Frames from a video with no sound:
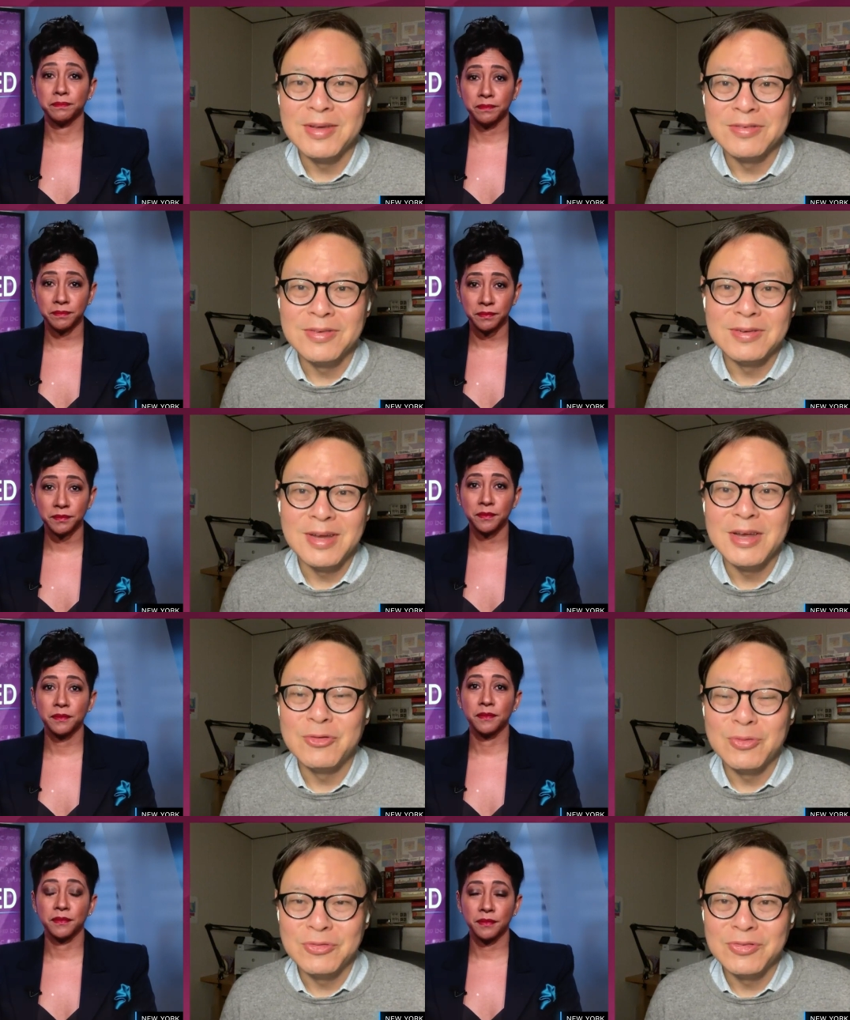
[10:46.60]
Speaker 1: is a
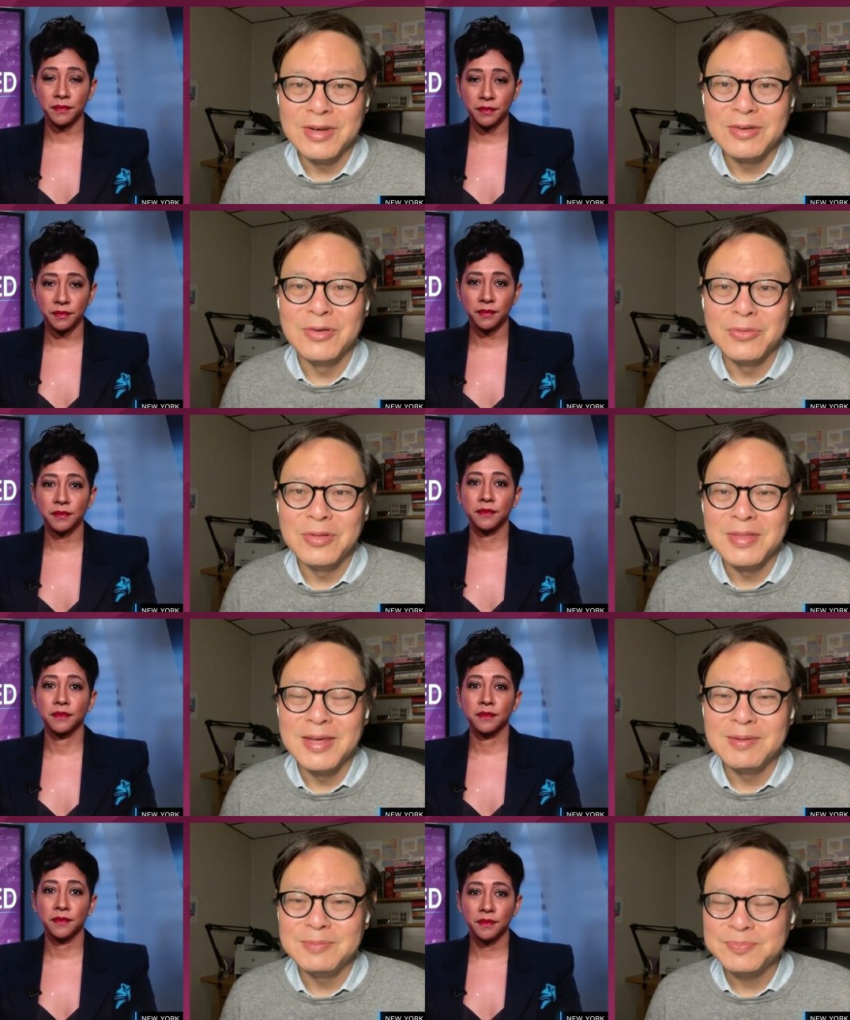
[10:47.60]
dangerous signal that
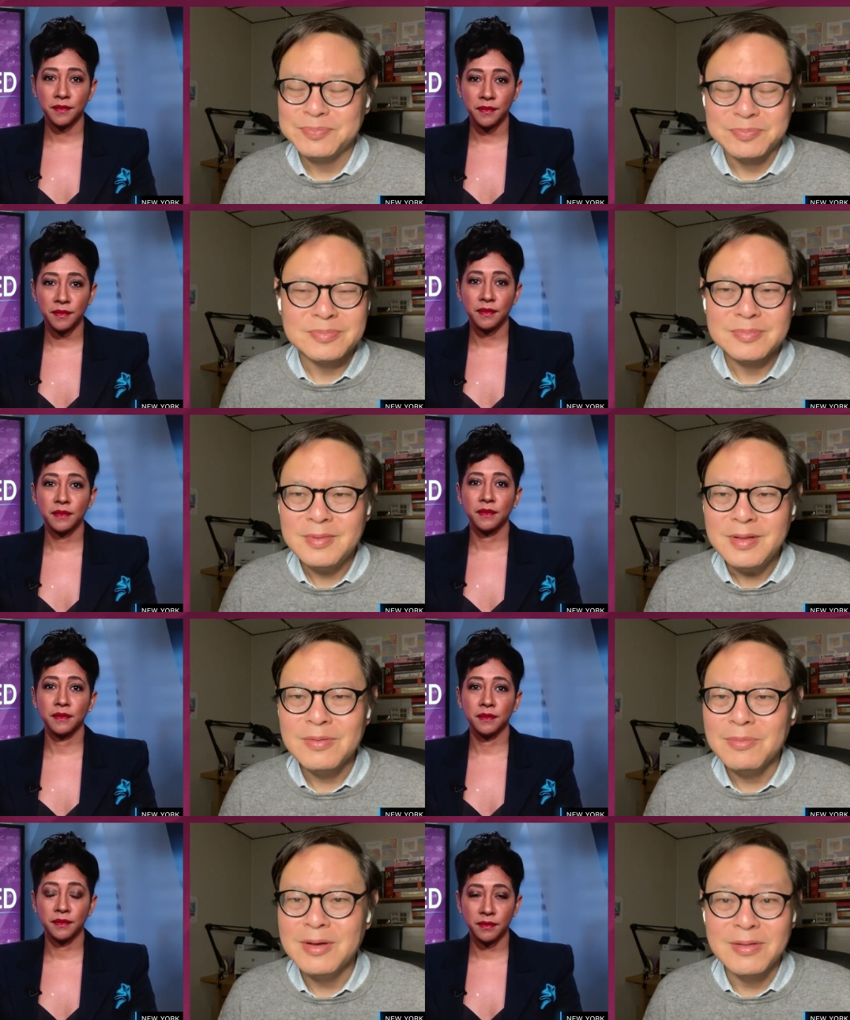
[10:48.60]
they
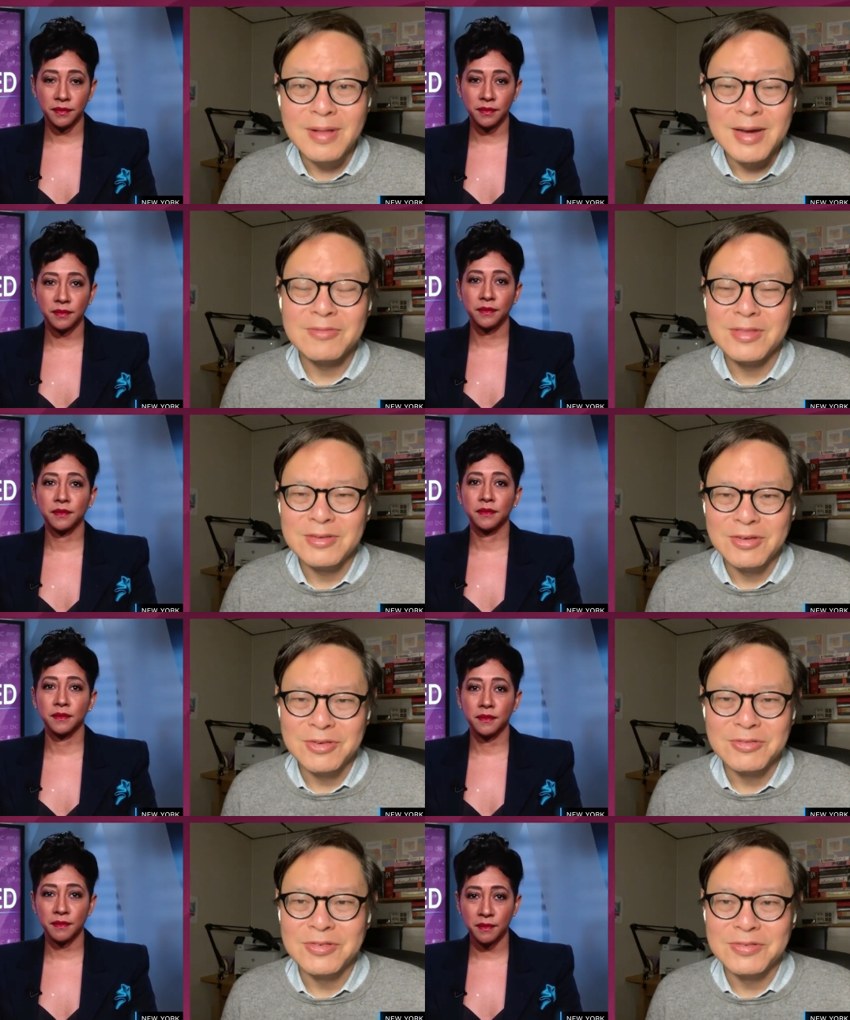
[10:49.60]
a lot of the
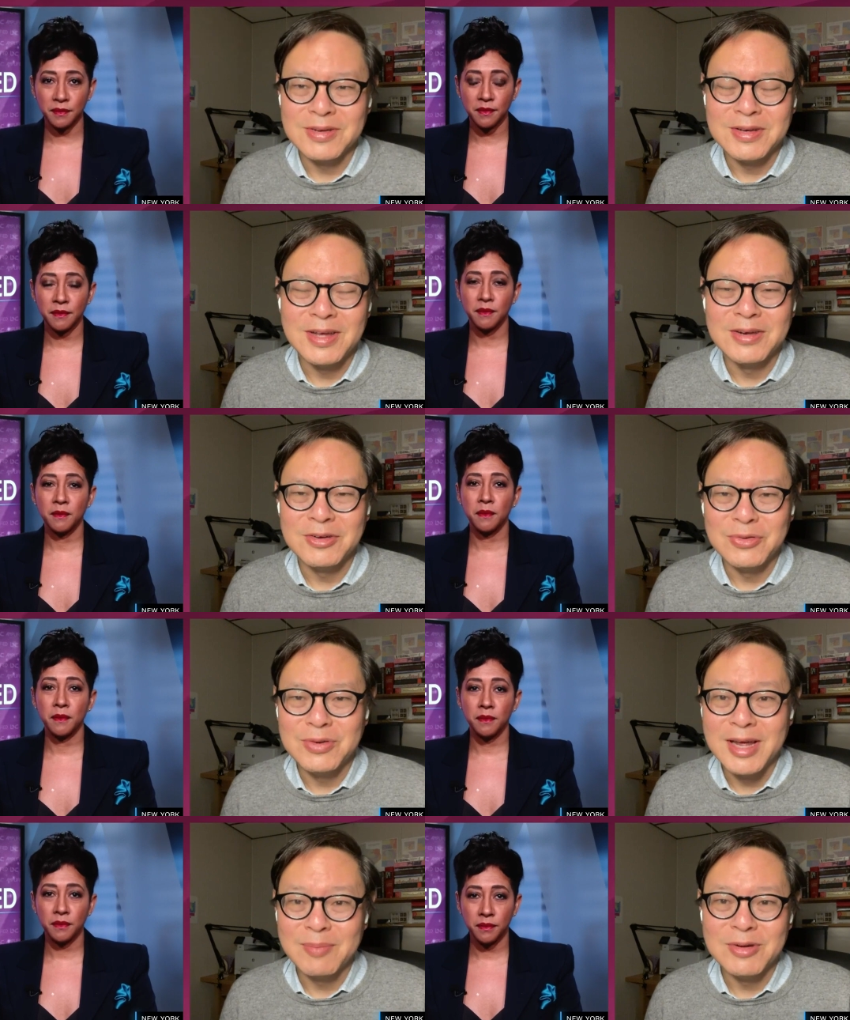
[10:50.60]
justices intend to
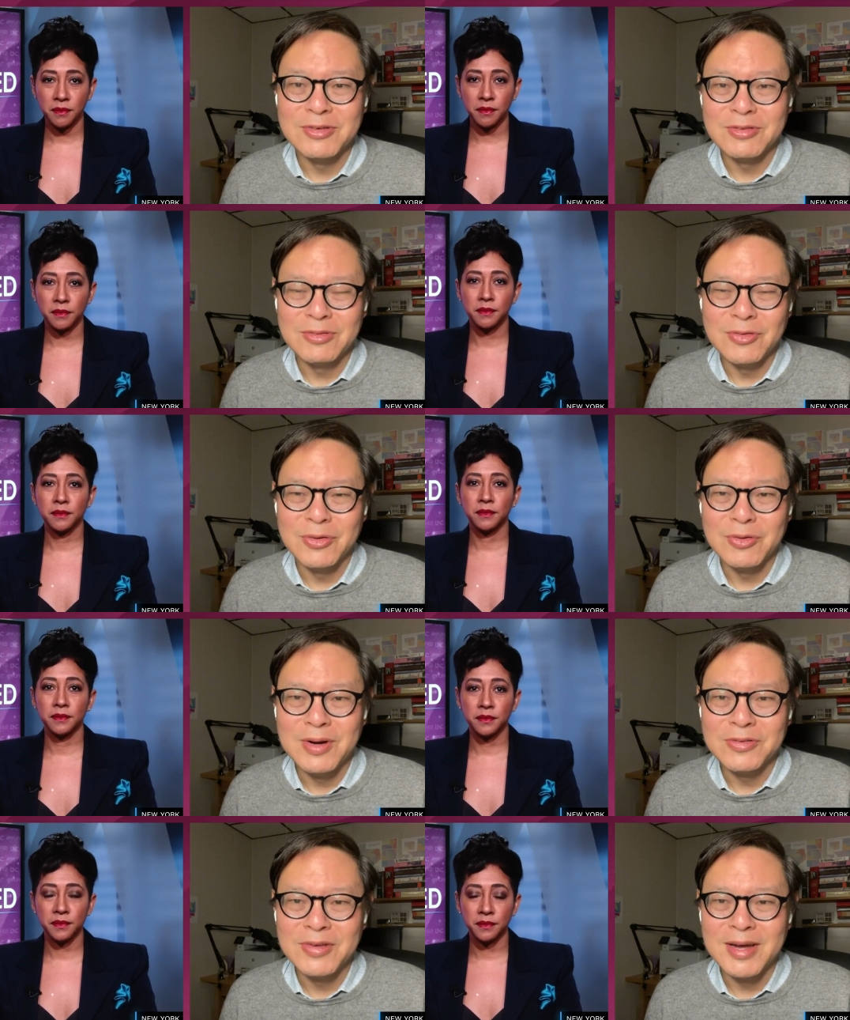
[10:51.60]
do damage to the Voting
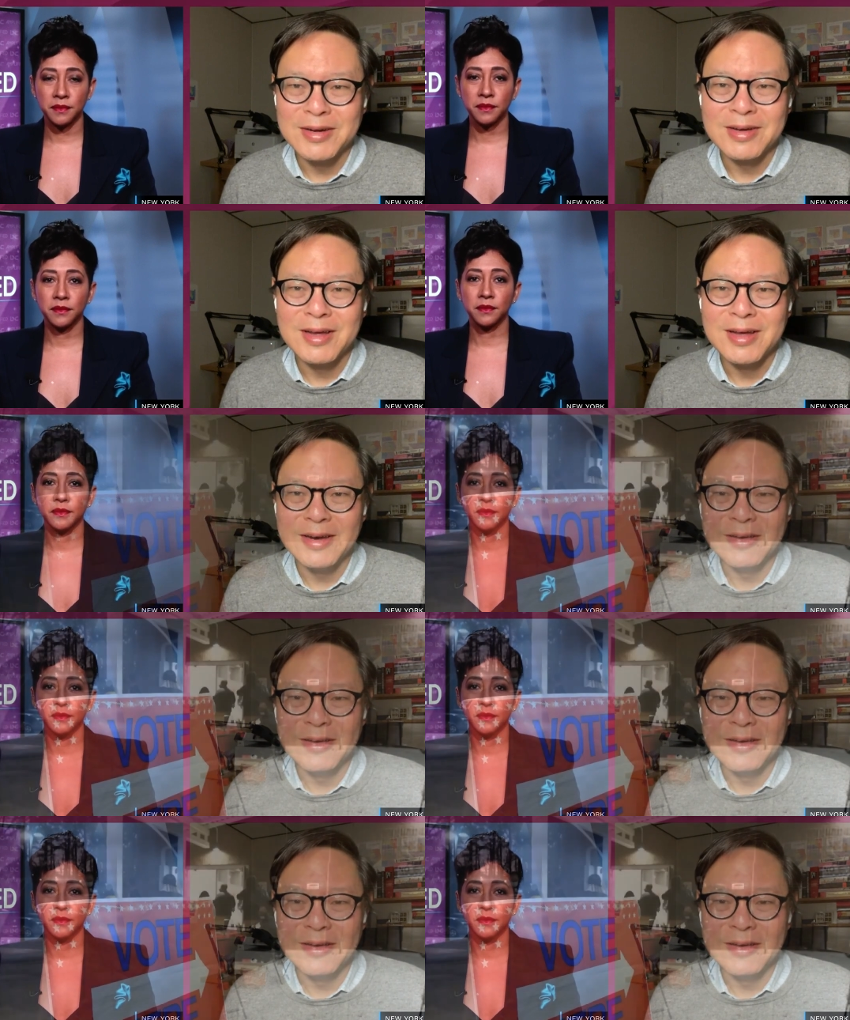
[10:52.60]
Rights Act. And,